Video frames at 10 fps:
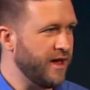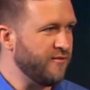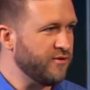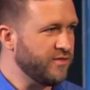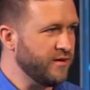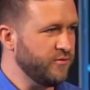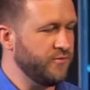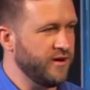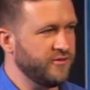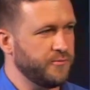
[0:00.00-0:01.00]
Everything was
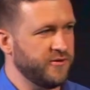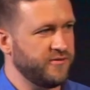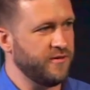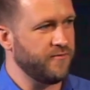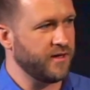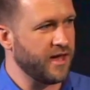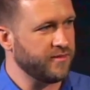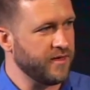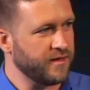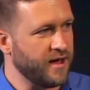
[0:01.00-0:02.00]
very specific. I
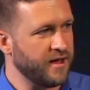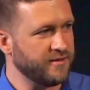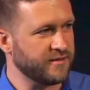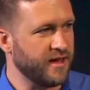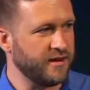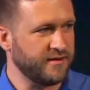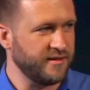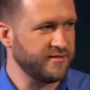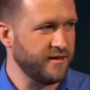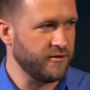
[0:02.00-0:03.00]
think God is a God of
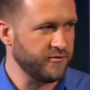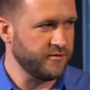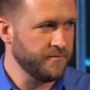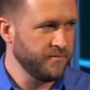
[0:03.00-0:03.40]
details.